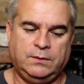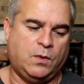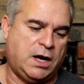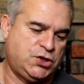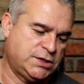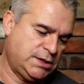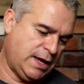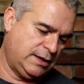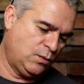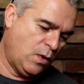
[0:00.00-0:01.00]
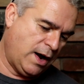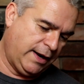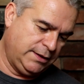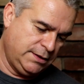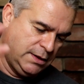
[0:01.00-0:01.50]
watches that
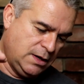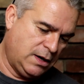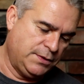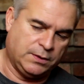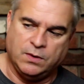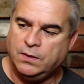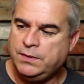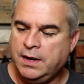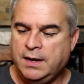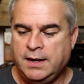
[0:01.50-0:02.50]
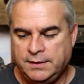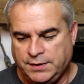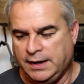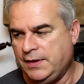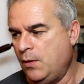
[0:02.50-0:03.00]
wind on their own,
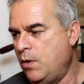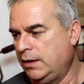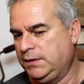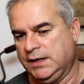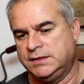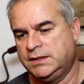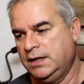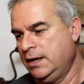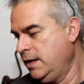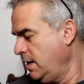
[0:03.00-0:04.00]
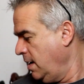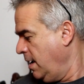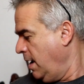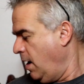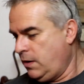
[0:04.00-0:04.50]
they want these.
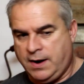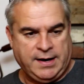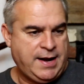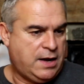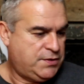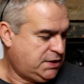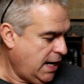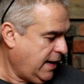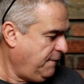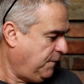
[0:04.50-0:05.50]
All right, now second